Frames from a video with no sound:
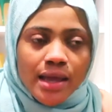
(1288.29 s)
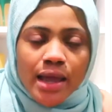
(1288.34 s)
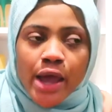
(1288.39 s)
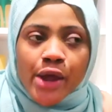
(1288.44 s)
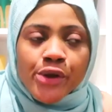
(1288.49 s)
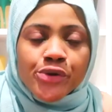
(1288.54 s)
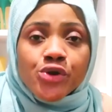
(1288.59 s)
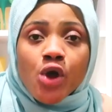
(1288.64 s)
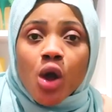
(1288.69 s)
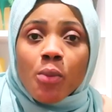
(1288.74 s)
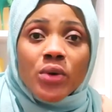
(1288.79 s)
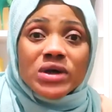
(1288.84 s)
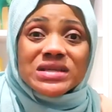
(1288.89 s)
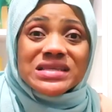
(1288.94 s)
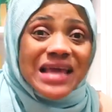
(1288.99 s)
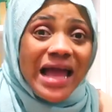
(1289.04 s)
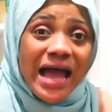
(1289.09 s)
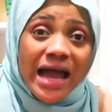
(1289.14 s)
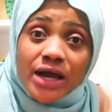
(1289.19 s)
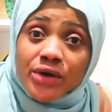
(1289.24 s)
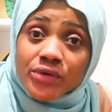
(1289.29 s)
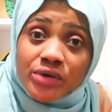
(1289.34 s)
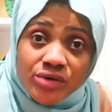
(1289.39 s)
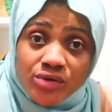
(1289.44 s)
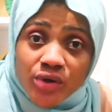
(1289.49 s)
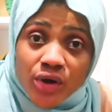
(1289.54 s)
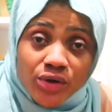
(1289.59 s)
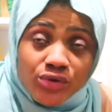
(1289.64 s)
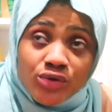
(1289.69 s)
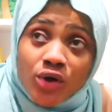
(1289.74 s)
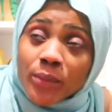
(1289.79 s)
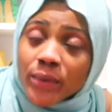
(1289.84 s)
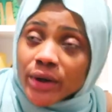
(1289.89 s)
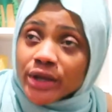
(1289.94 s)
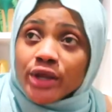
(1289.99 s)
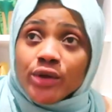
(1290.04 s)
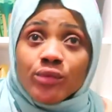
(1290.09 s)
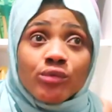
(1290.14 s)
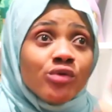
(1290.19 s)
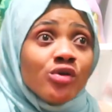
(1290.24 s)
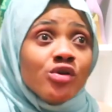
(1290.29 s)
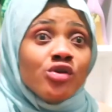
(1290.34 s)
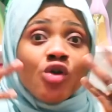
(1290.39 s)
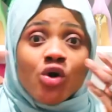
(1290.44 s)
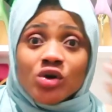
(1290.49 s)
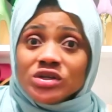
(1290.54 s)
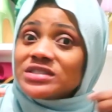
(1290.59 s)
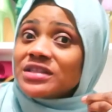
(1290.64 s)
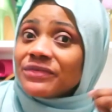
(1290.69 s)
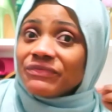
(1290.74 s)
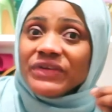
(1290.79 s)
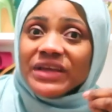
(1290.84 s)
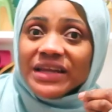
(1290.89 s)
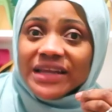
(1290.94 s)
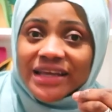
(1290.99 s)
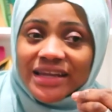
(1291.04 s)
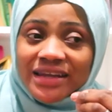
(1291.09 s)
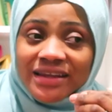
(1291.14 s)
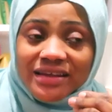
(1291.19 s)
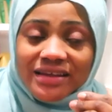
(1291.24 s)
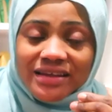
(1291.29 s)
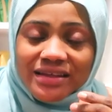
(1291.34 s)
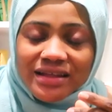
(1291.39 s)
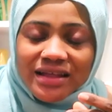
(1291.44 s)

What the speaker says: and nobody knows the feeling.